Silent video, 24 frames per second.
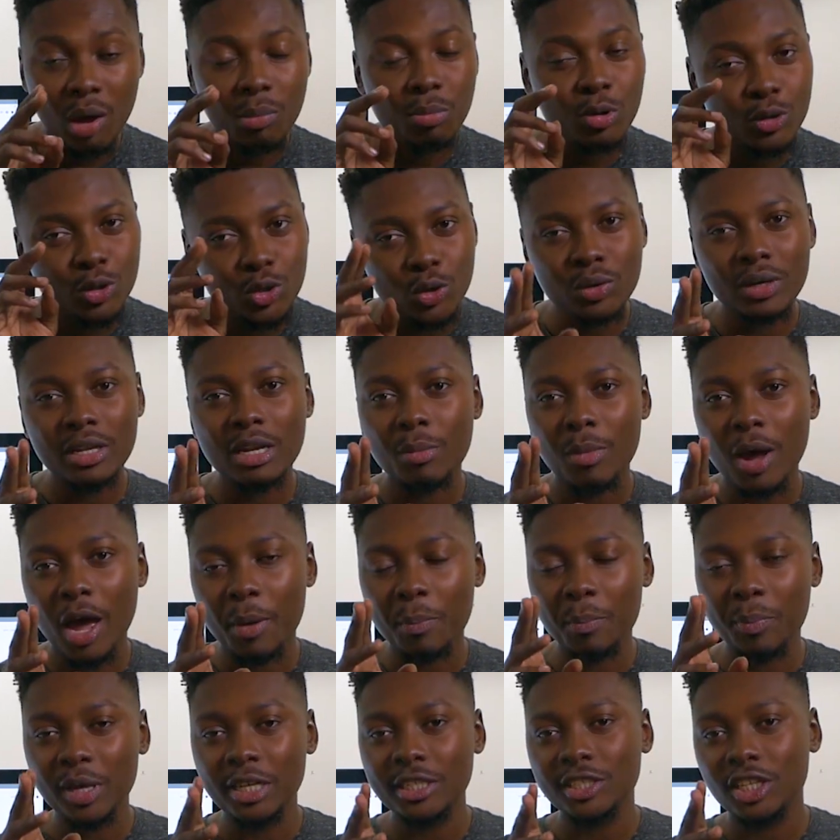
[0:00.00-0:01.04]
I'm not talking about
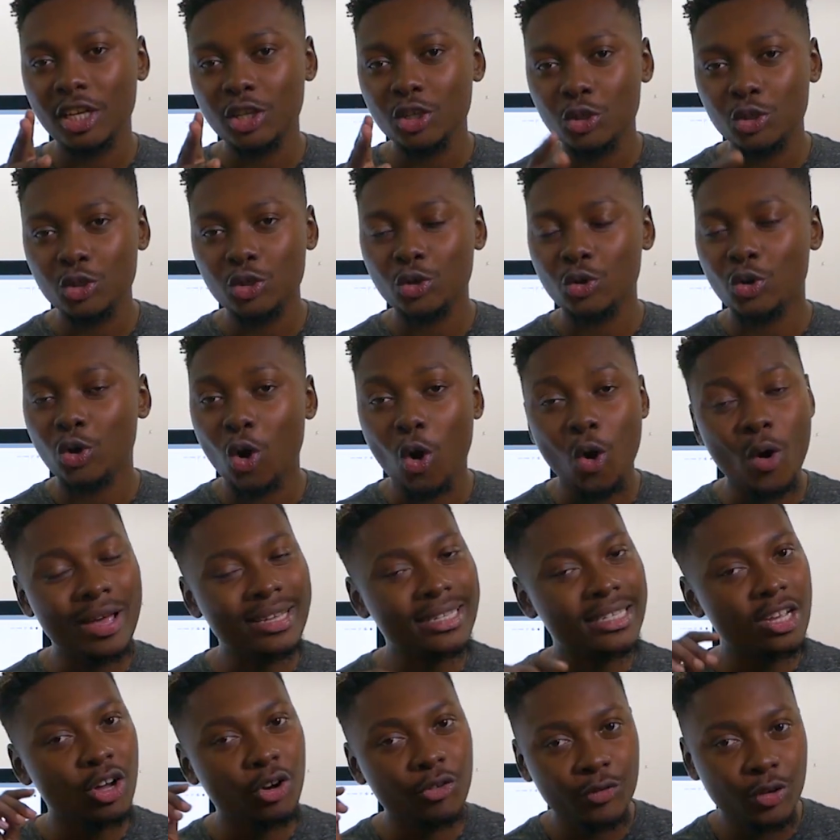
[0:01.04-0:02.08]
a picture you took or a
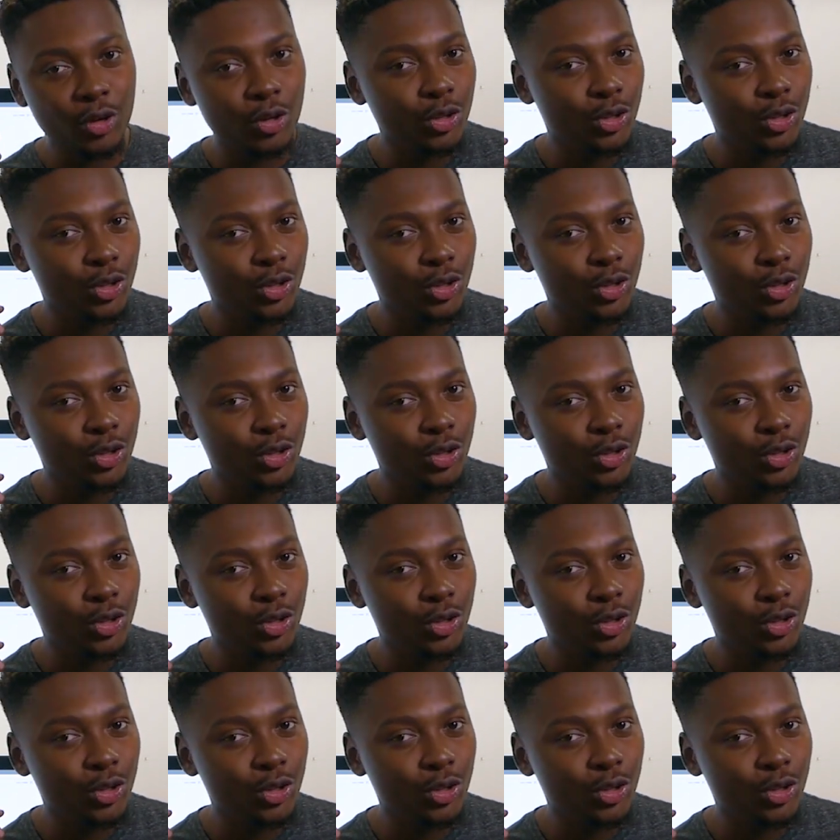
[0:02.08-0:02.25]
selfie